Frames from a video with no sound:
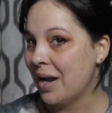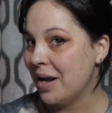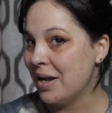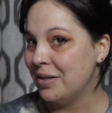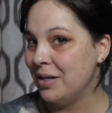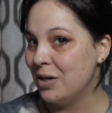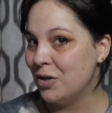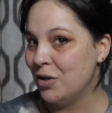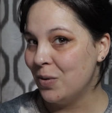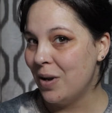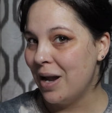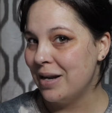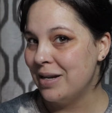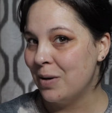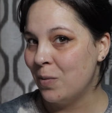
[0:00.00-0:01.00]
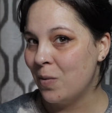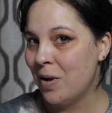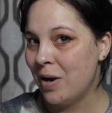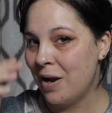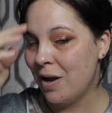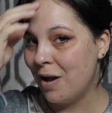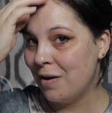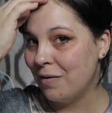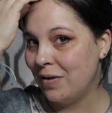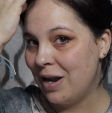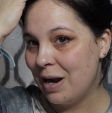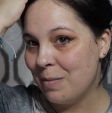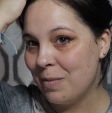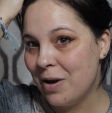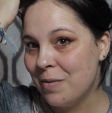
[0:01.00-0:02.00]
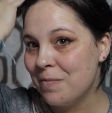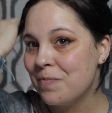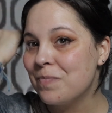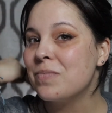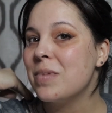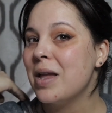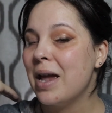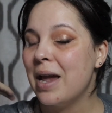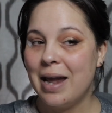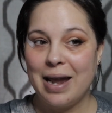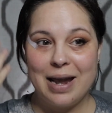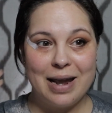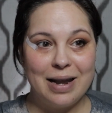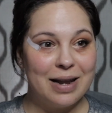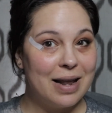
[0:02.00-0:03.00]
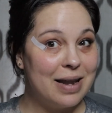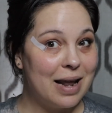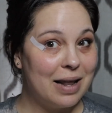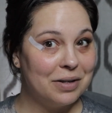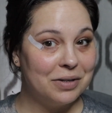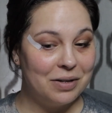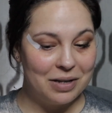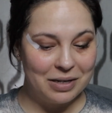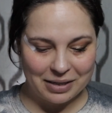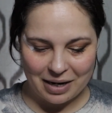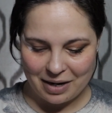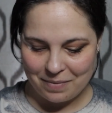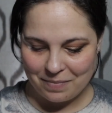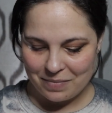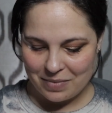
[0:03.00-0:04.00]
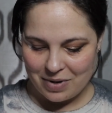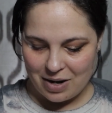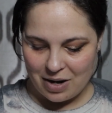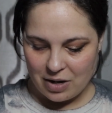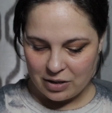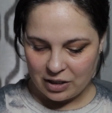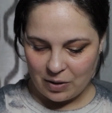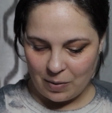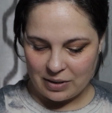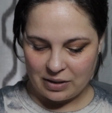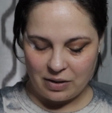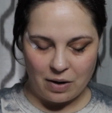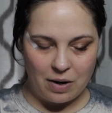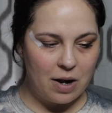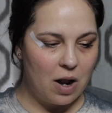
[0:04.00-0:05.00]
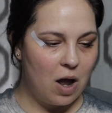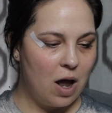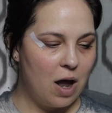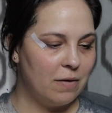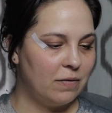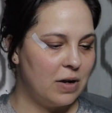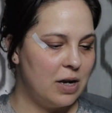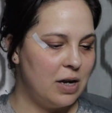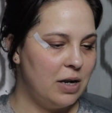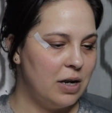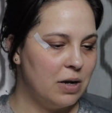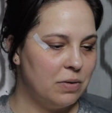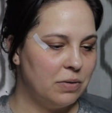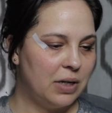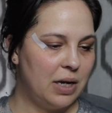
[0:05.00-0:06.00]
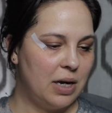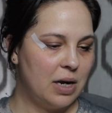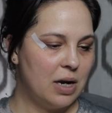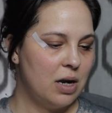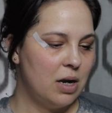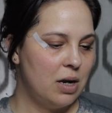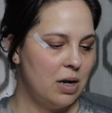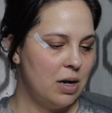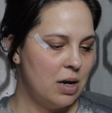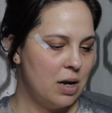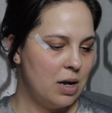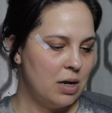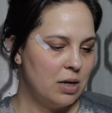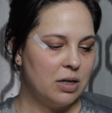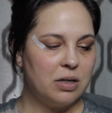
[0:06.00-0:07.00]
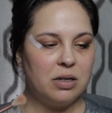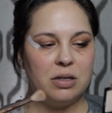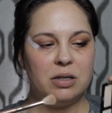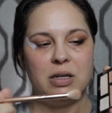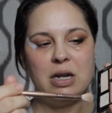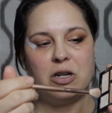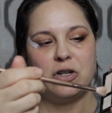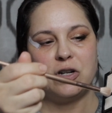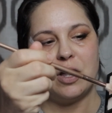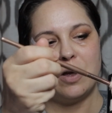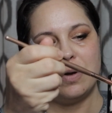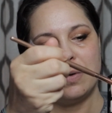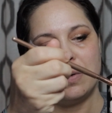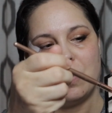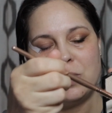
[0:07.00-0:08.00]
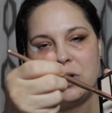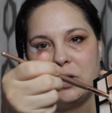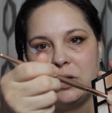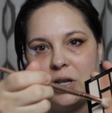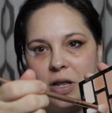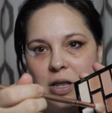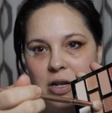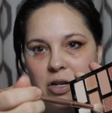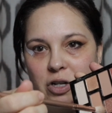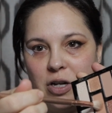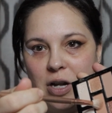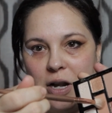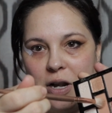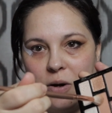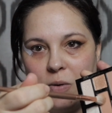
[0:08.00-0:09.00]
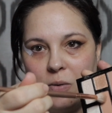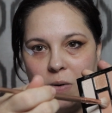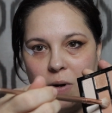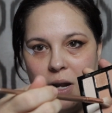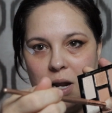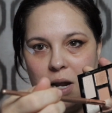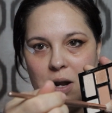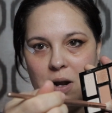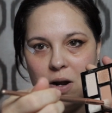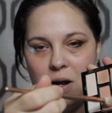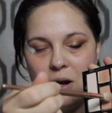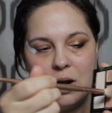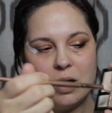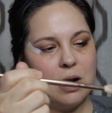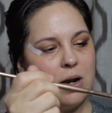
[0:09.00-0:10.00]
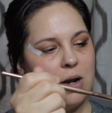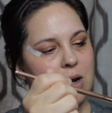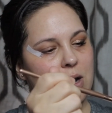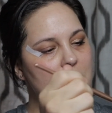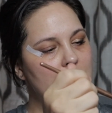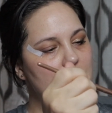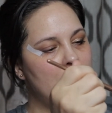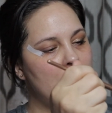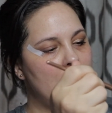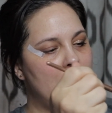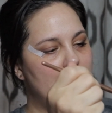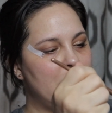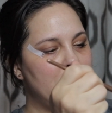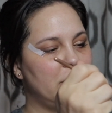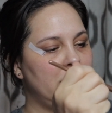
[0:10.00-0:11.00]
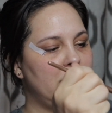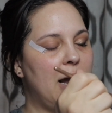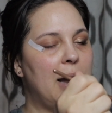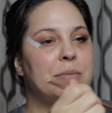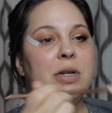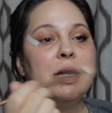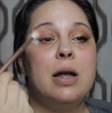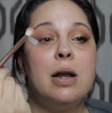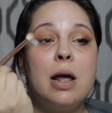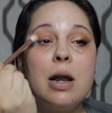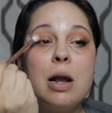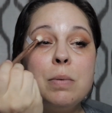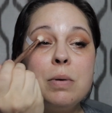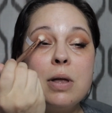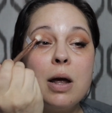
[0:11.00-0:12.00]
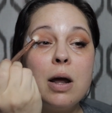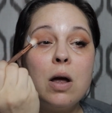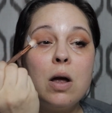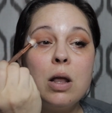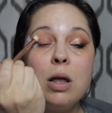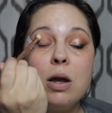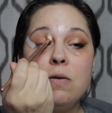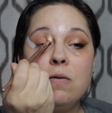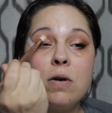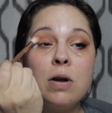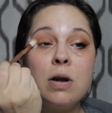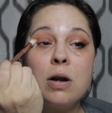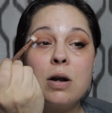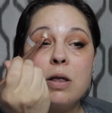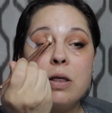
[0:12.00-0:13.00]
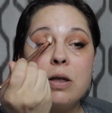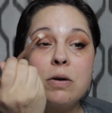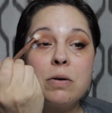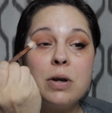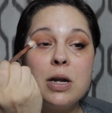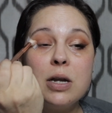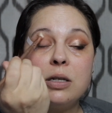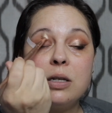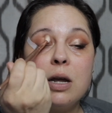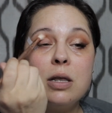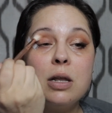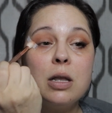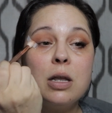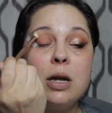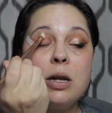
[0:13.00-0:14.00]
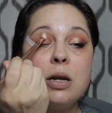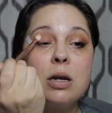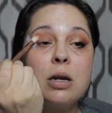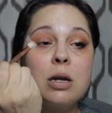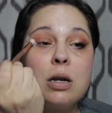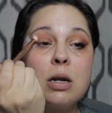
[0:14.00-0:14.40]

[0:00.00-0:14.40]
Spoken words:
As usual, I did one eye off camera, and now let's do this eye. So I started off using Seashell, which is this shade right here. And I just tapped in and I put that all over the crease and the lid,